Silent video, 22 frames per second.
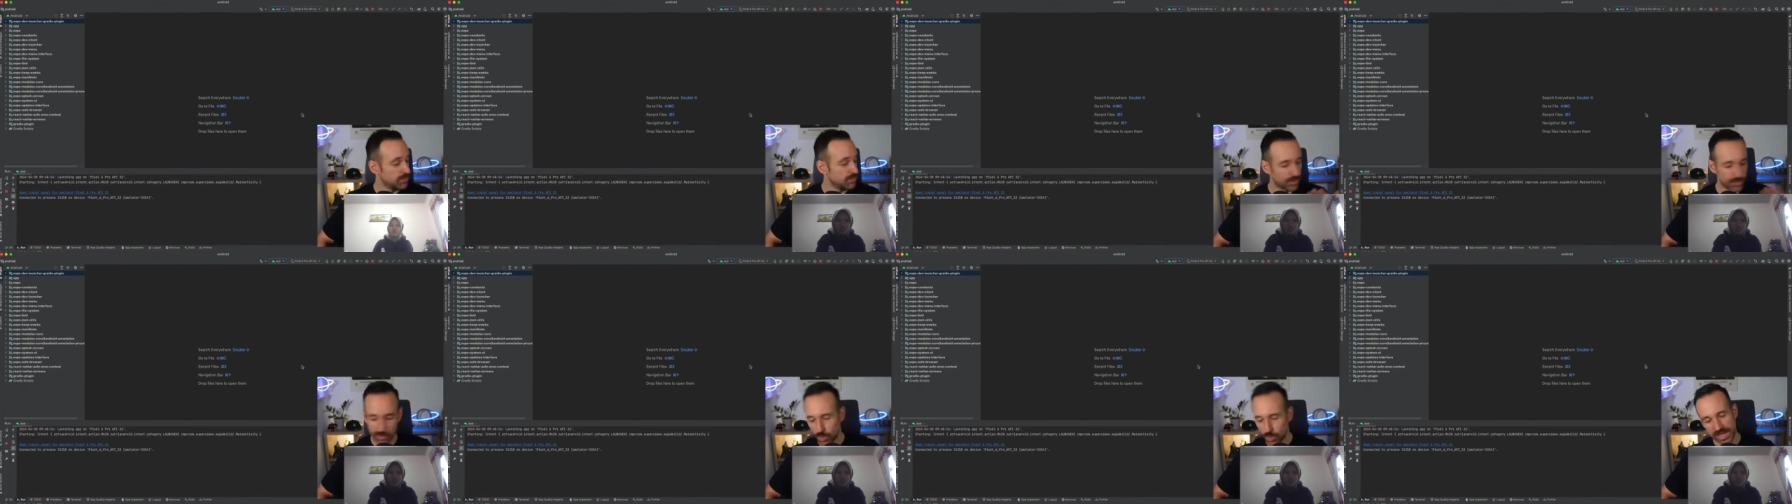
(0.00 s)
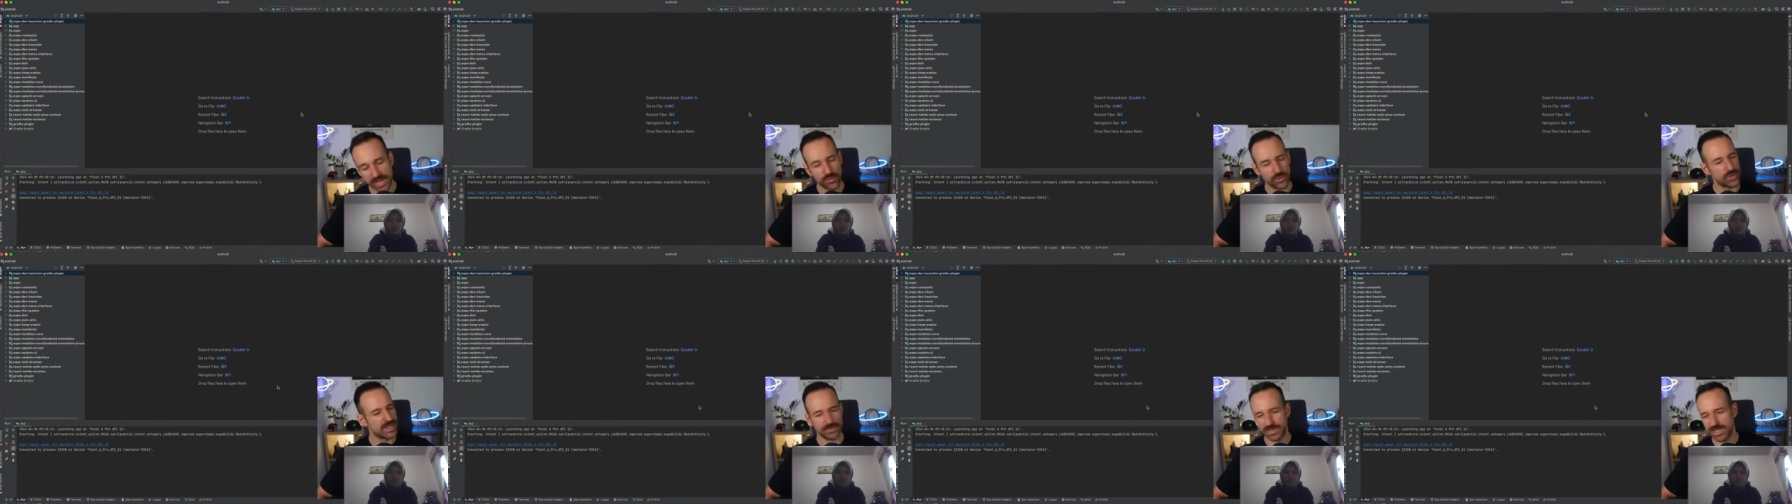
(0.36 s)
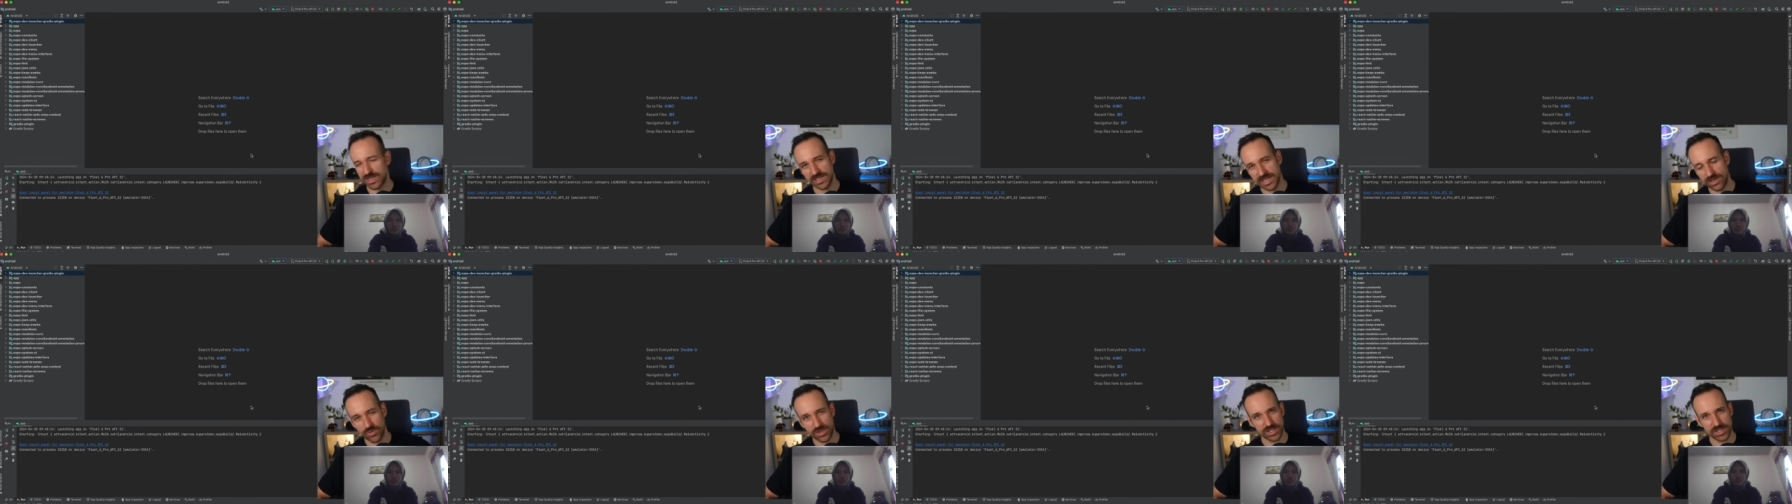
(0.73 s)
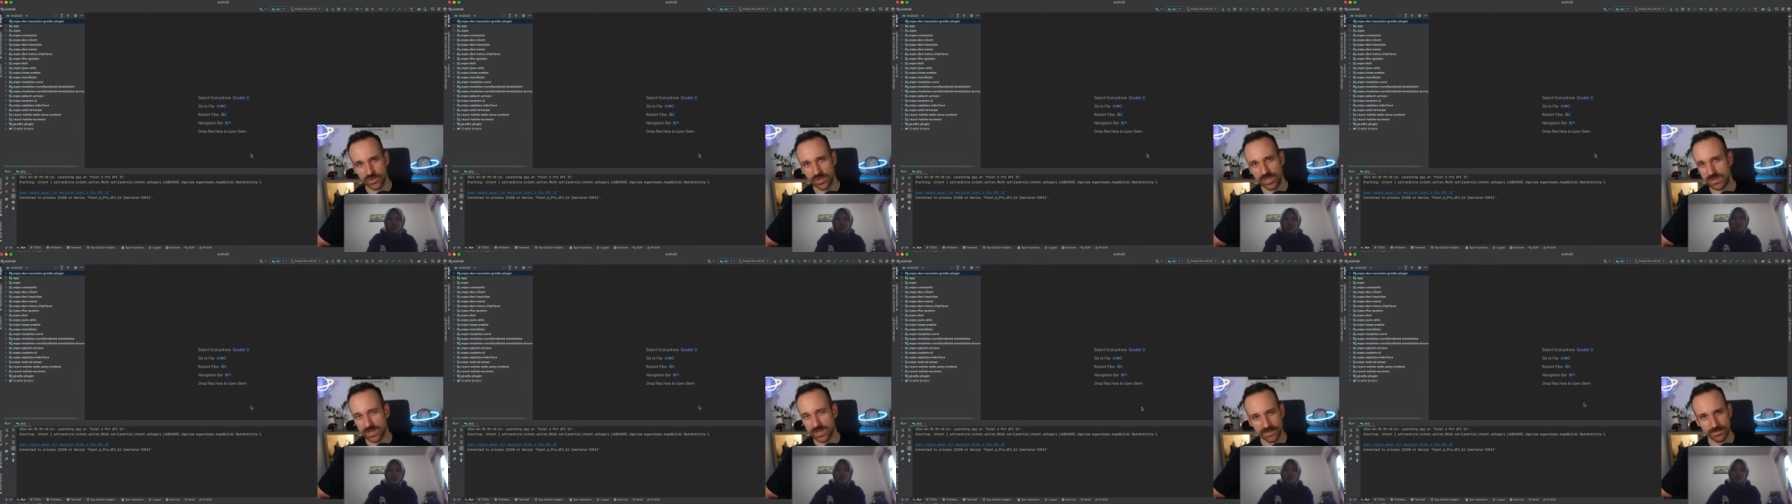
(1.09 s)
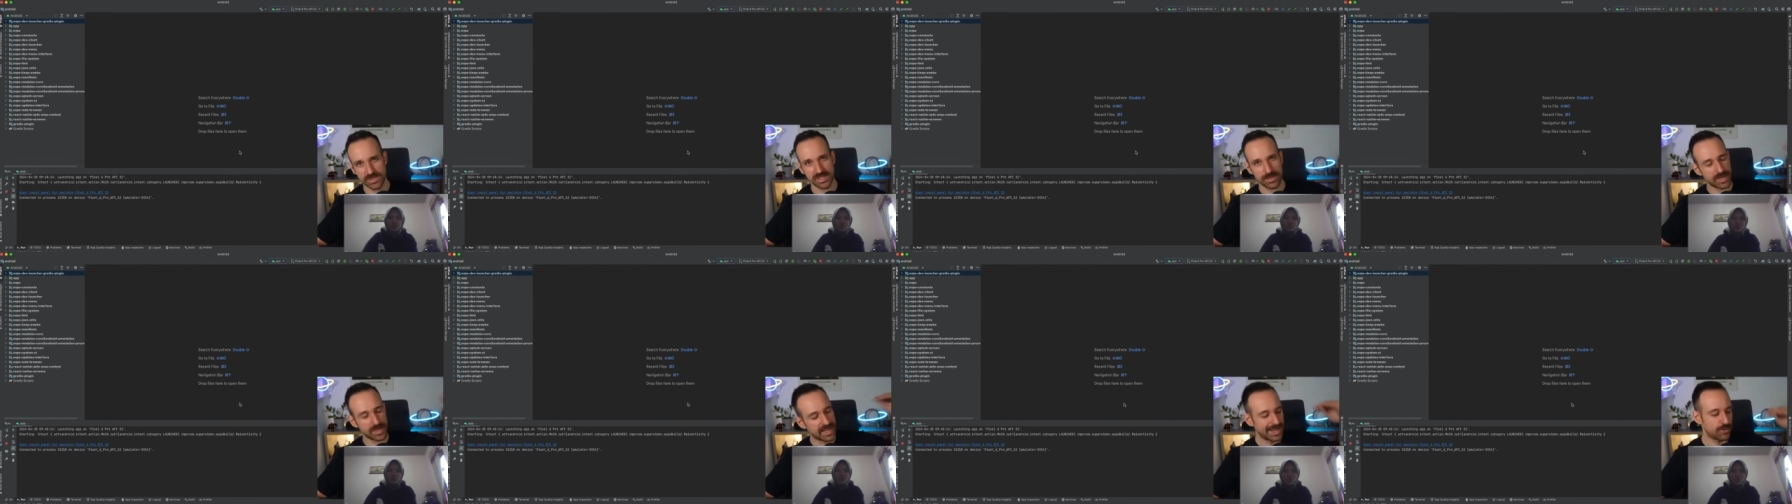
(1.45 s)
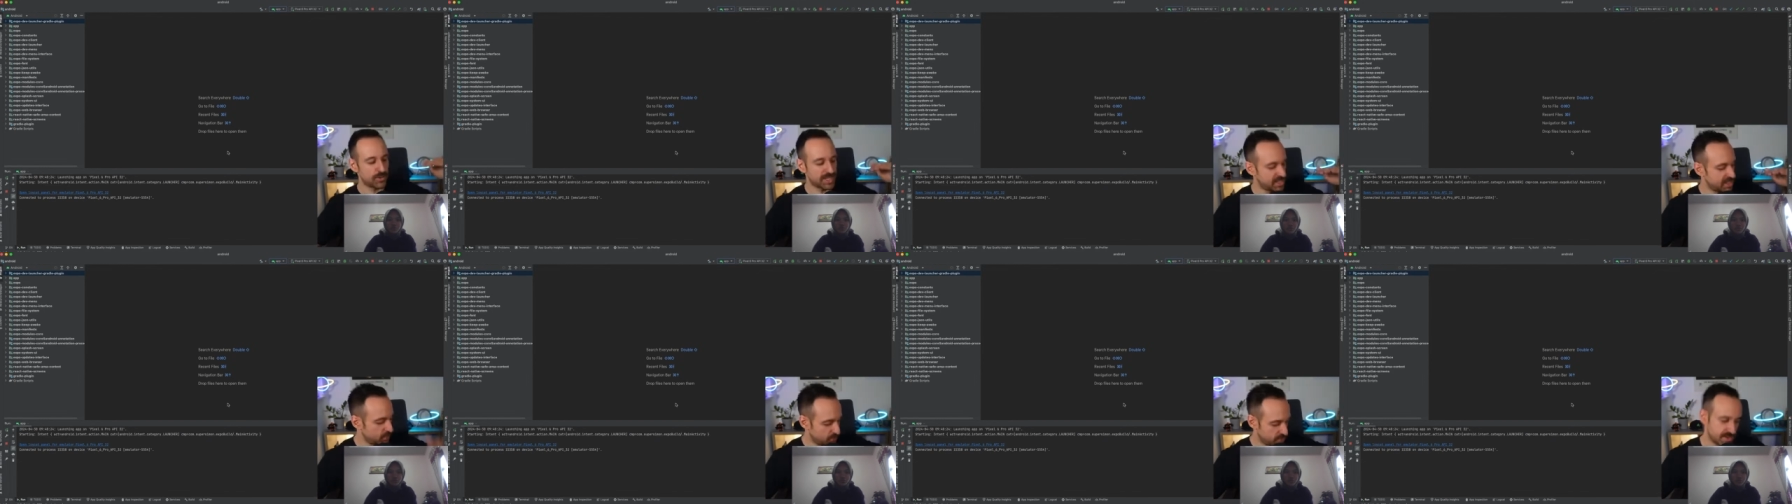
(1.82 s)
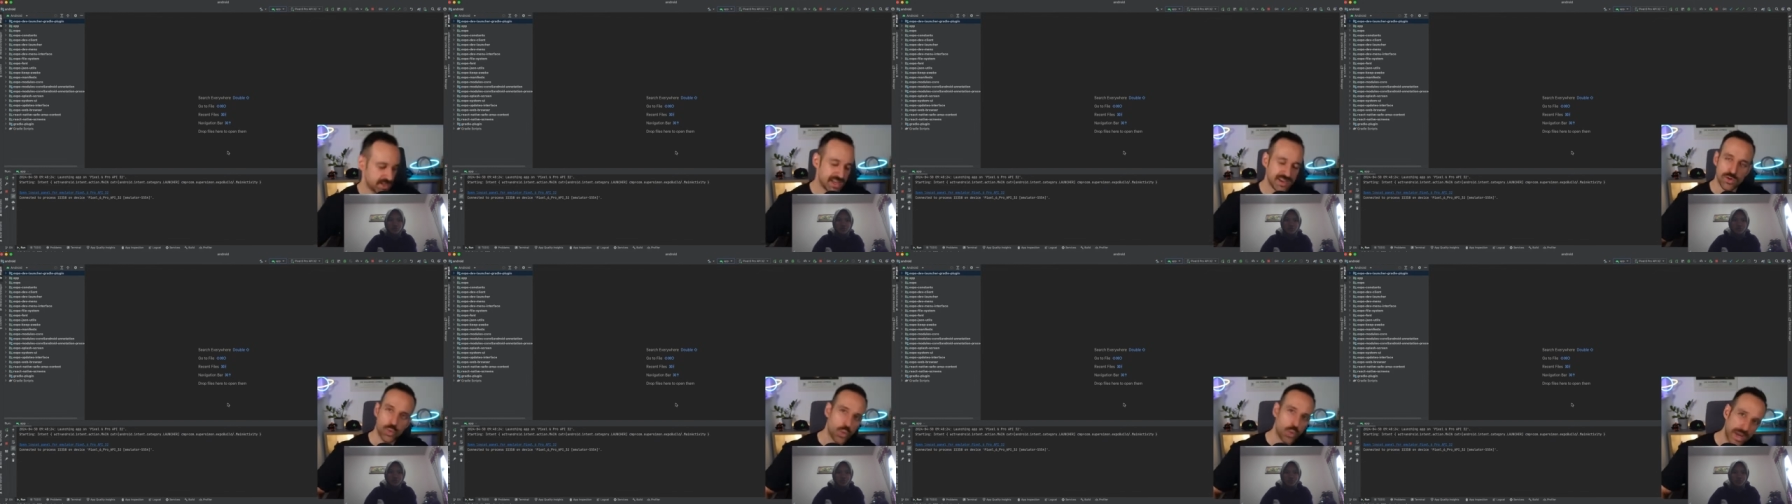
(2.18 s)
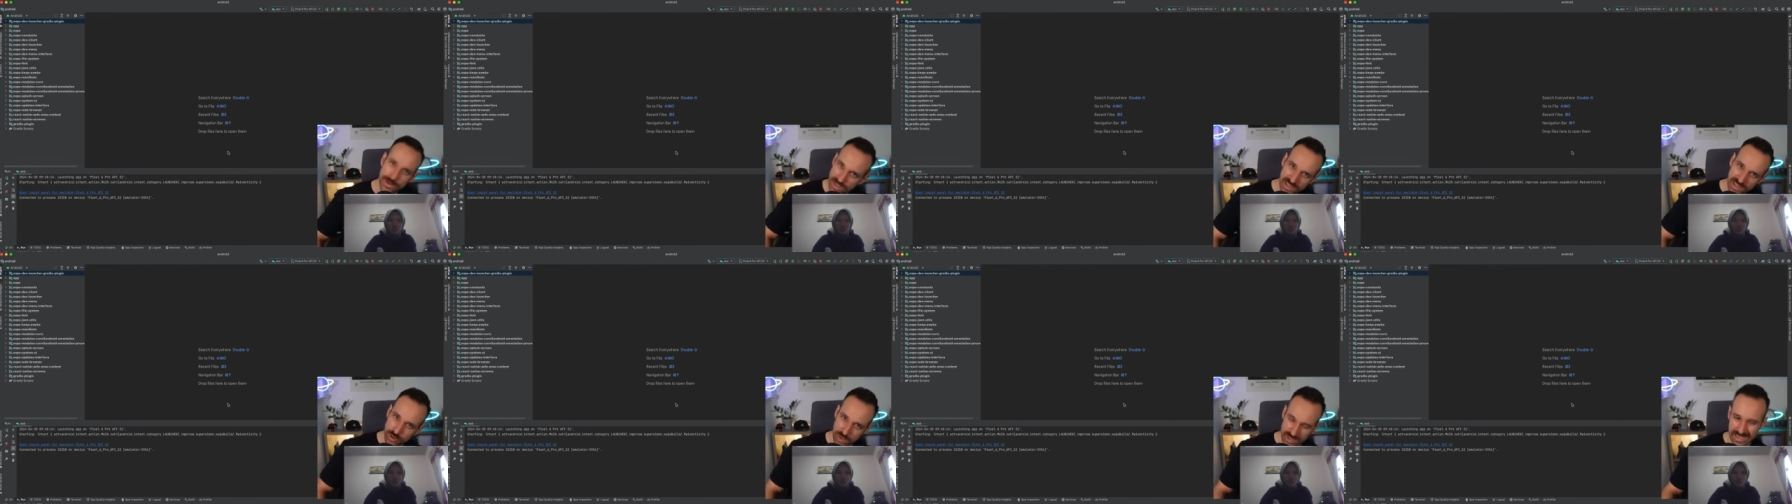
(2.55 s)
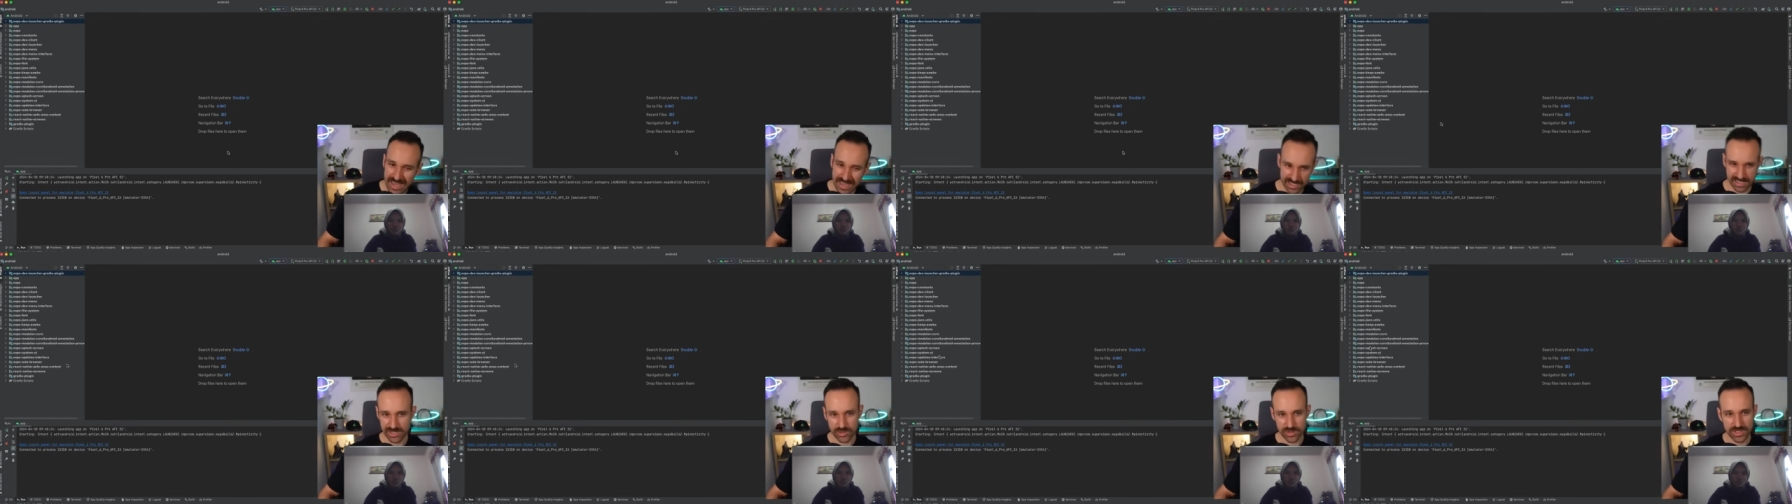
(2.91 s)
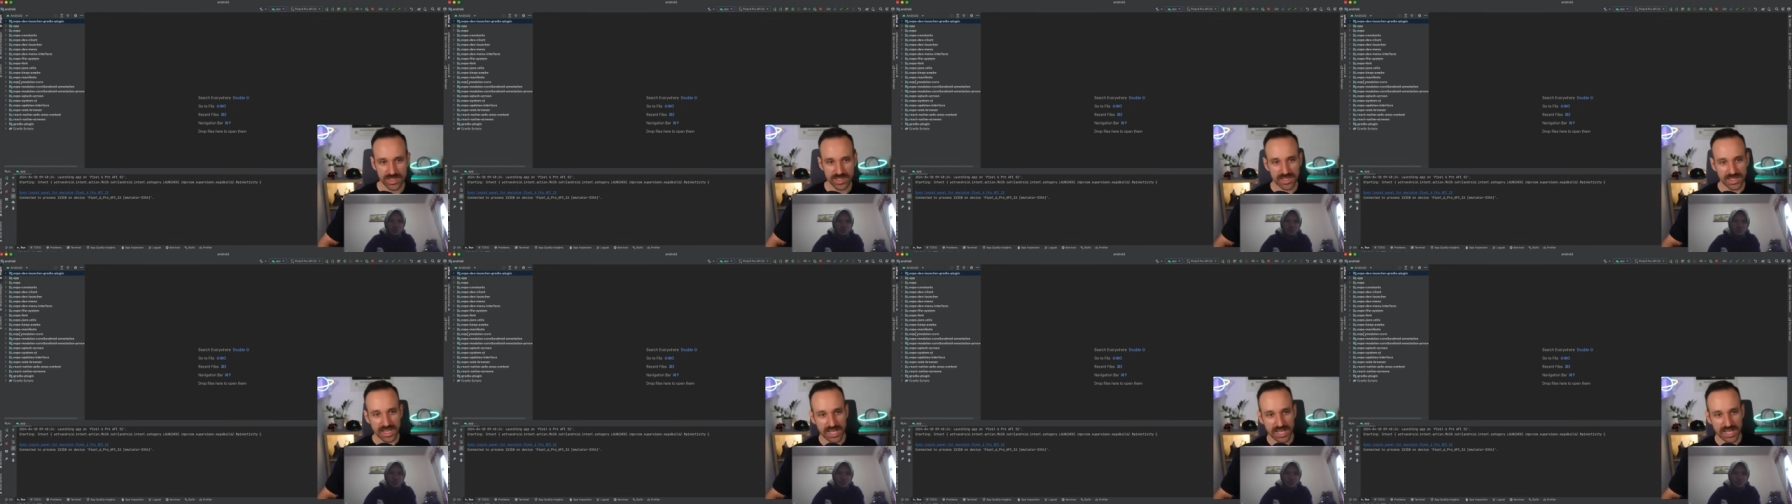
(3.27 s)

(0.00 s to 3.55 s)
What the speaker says: for whatever reason, because Android Studio comes in my hierarchy even way below than Xcode,